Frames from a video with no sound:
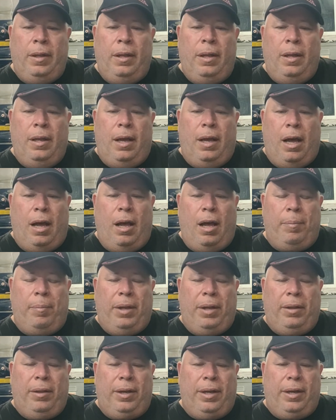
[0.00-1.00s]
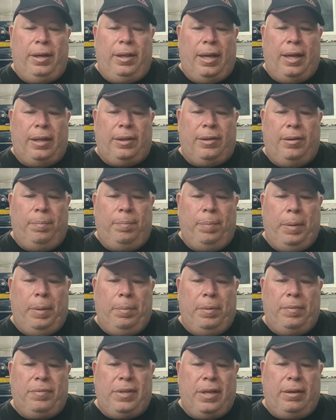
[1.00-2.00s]
I'm going to look into that, though.
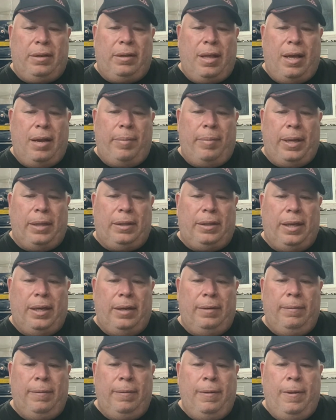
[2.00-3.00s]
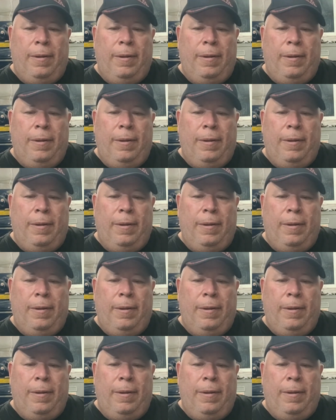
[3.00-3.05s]
People have said a lot about that.